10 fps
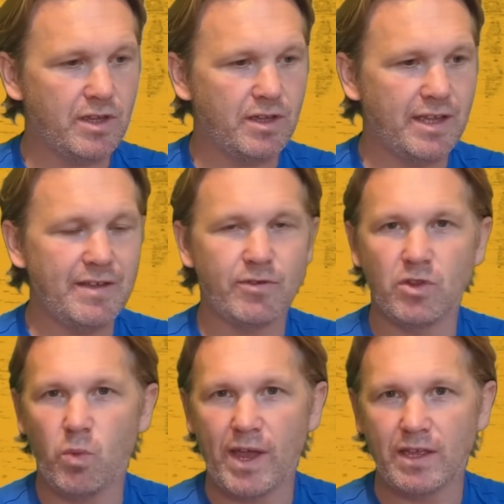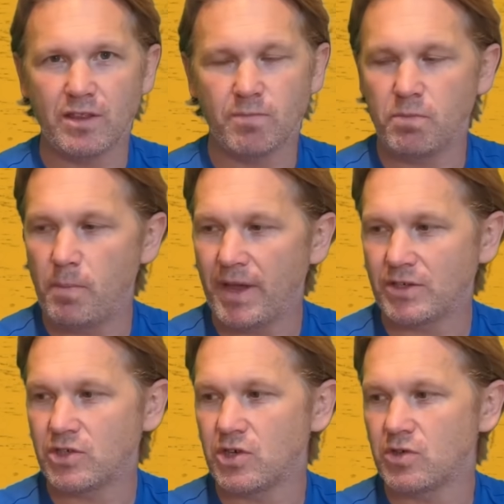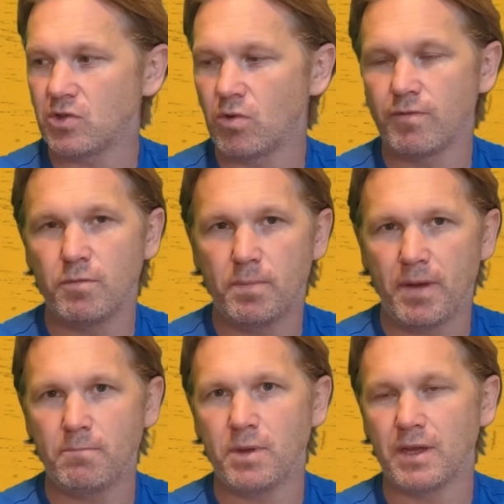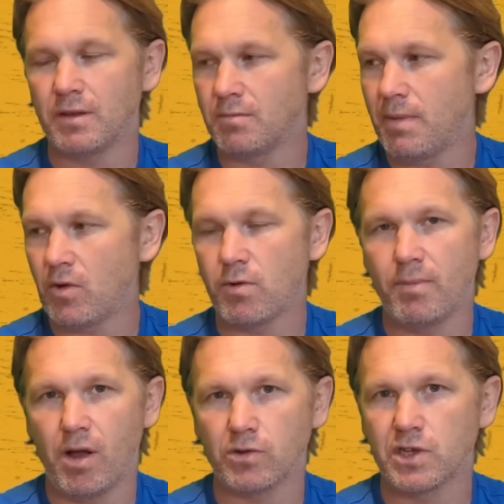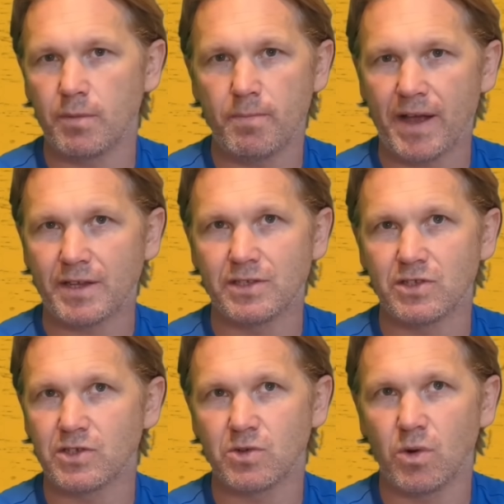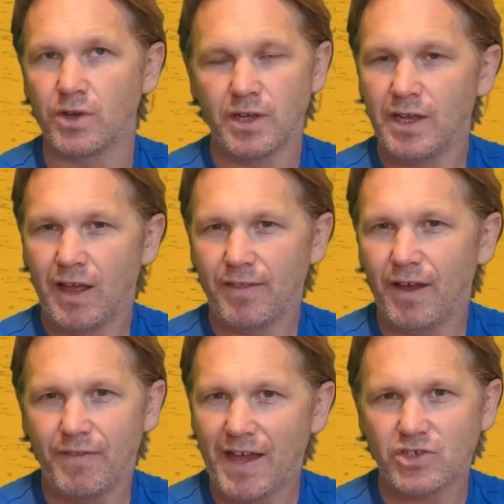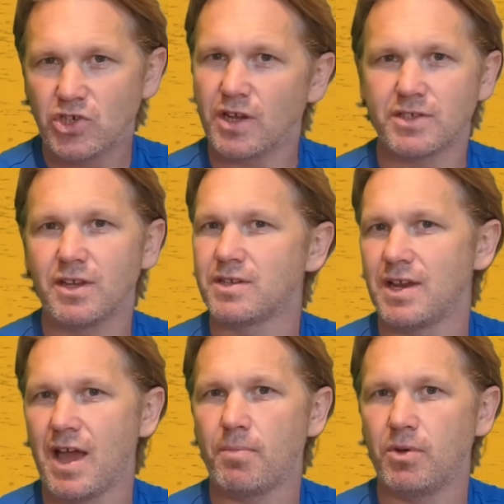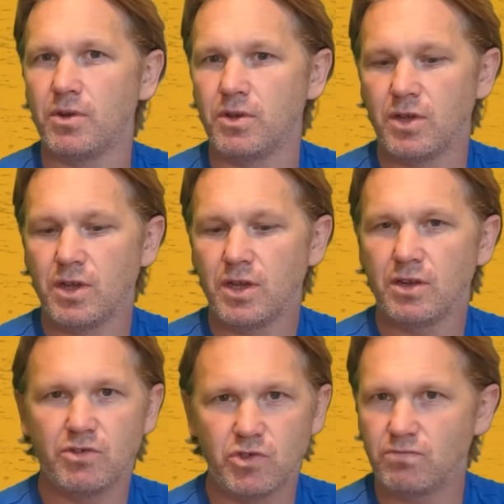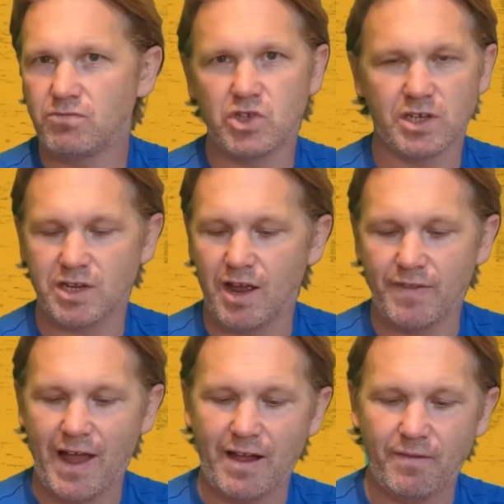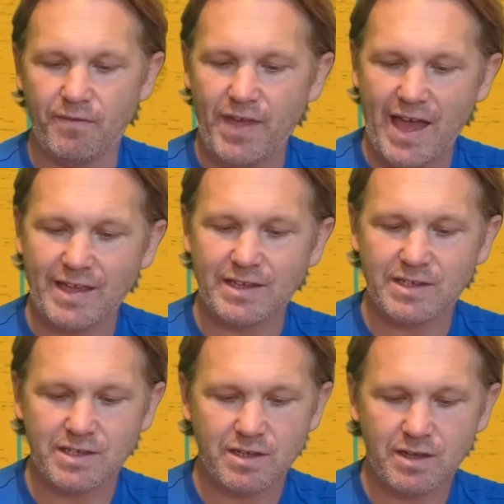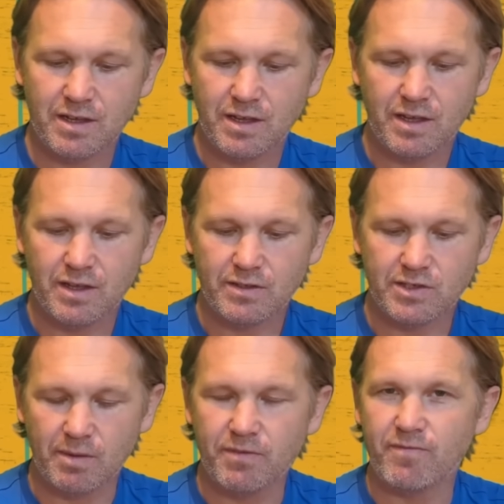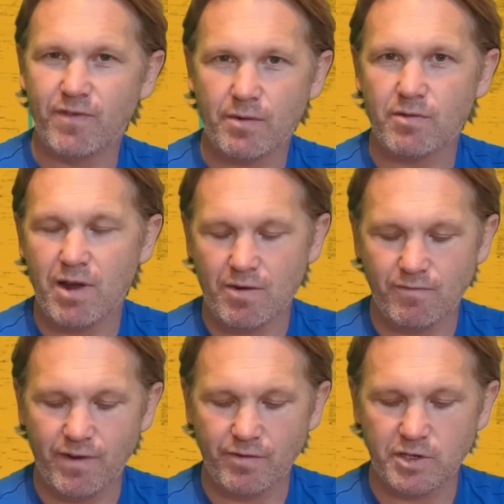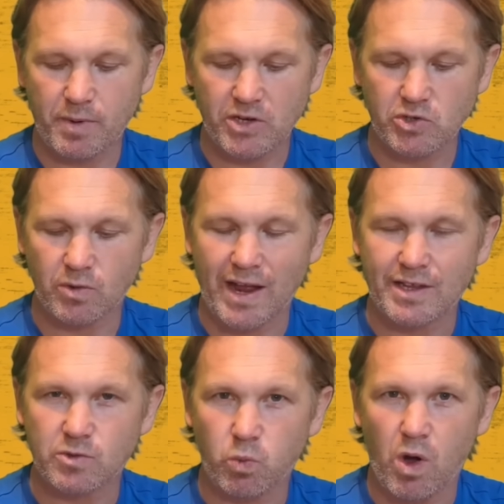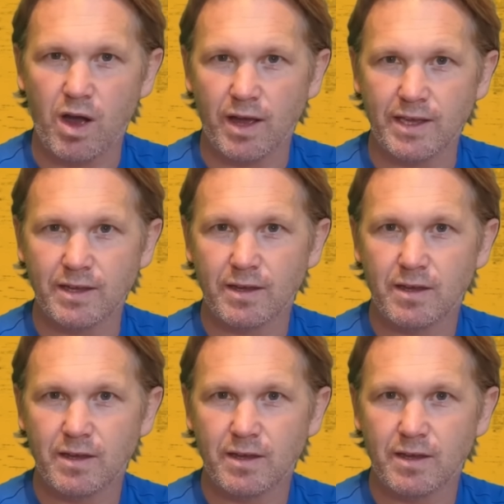even the way the pictures you saw of Mpimpi and Malcolm Marks coming back into the squad, that just doesn't happen just like that. That is something very rare and very special. And it's one